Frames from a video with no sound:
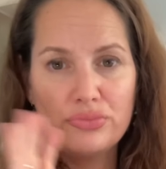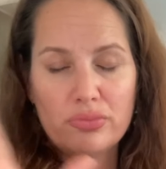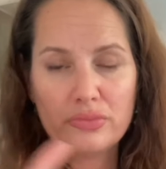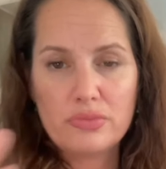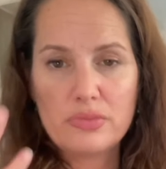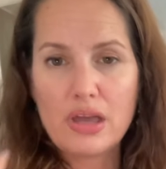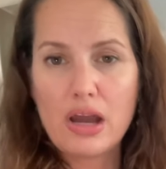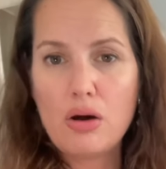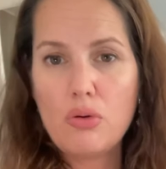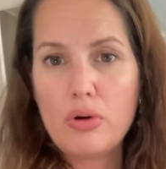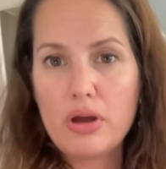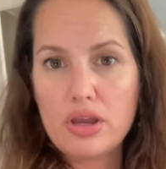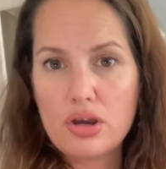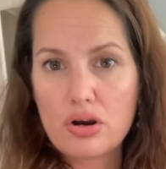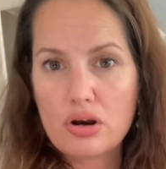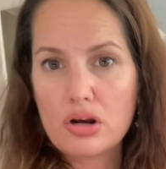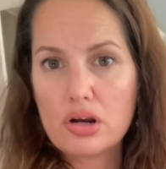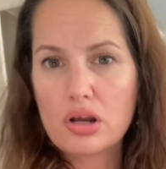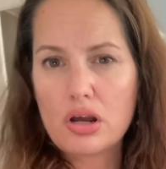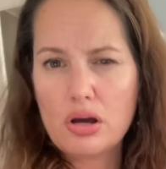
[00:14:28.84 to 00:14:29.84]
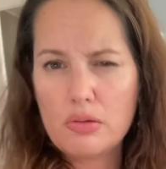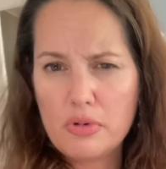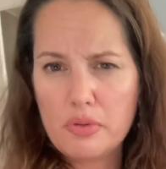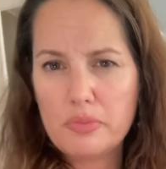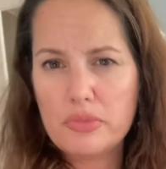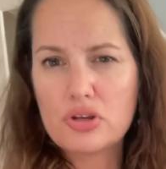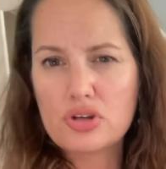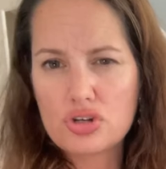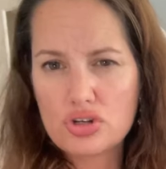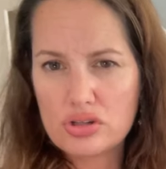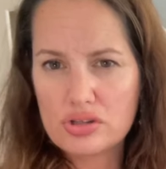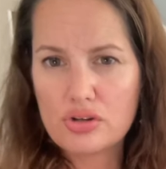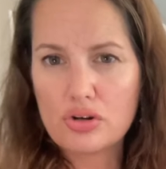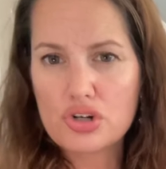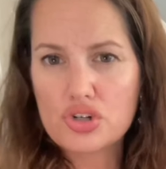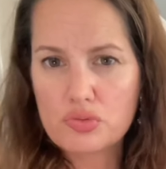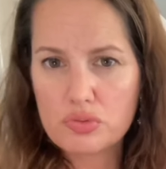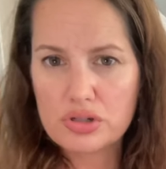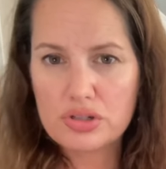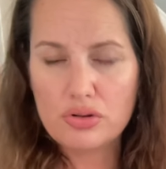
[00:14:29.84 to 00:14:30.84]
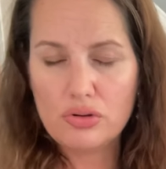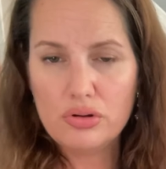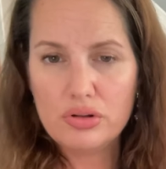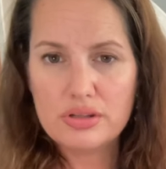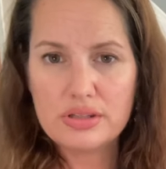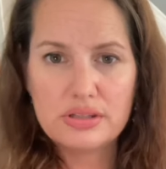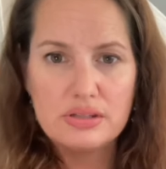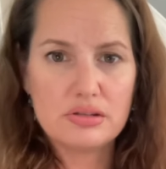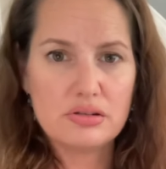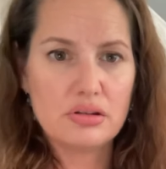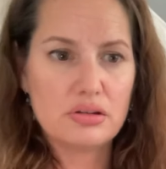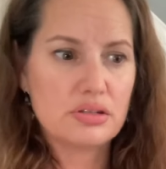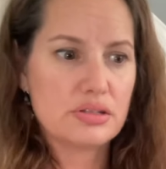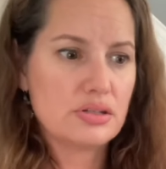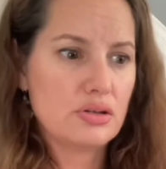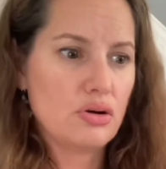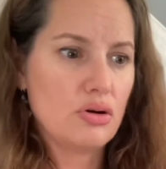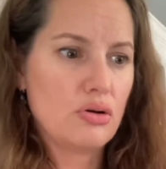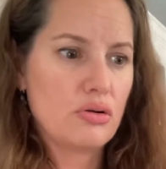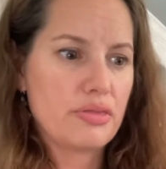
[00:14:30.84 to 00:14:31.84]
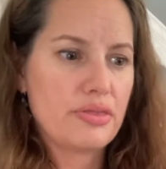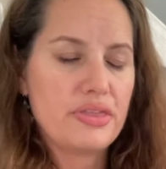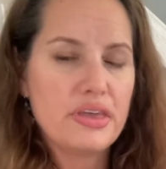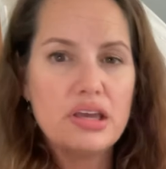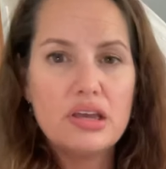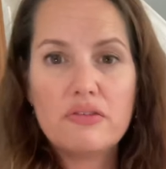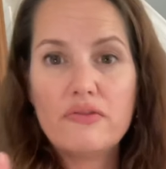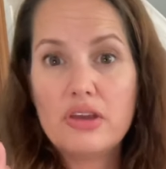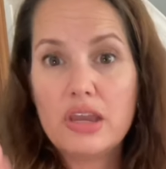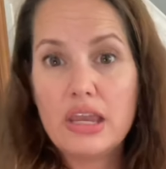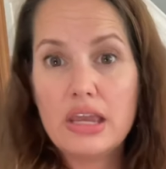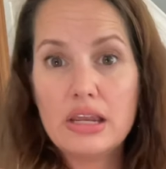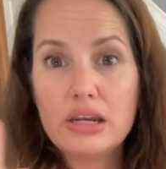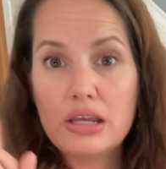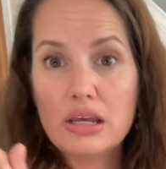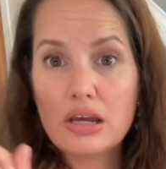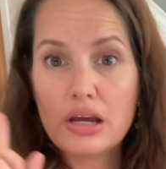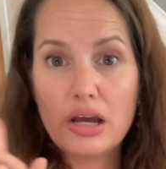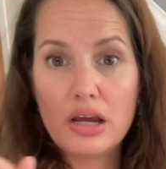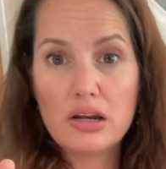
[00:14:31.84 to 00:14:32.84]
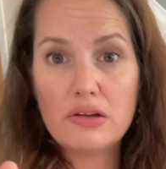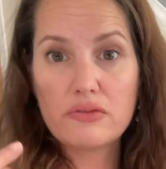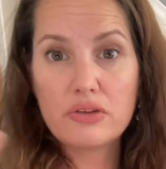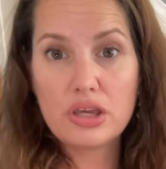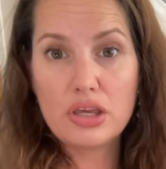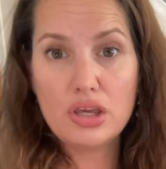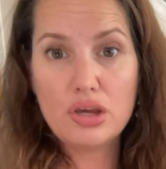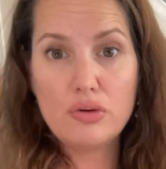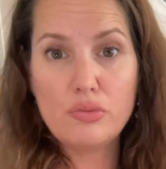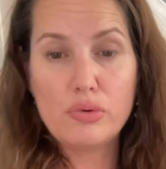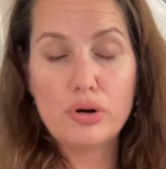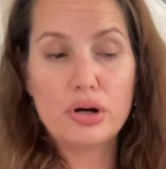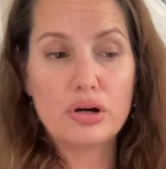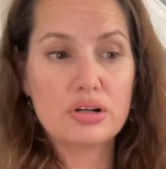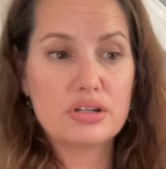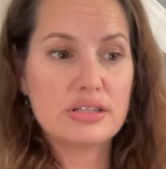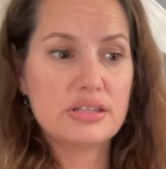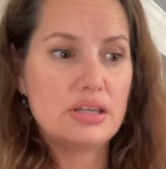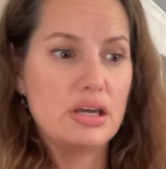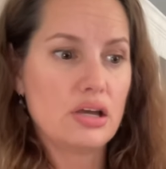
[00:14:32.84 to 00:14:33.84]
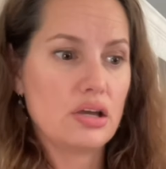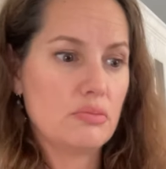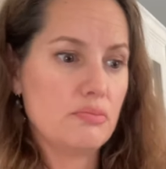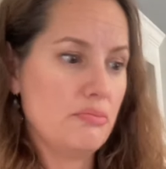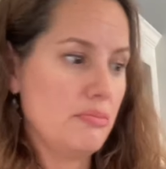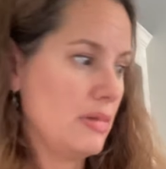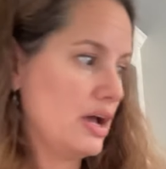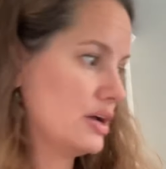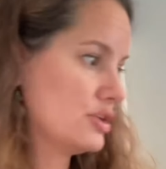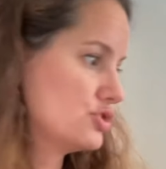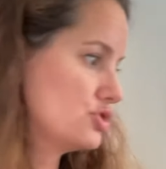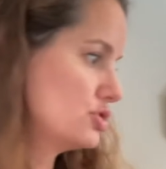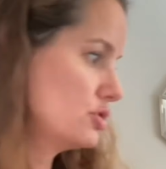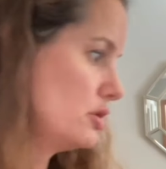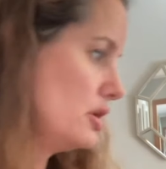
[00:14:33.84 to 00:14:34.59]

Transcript: That way you're going to come up in the search results. So think of any kind of keywords that match your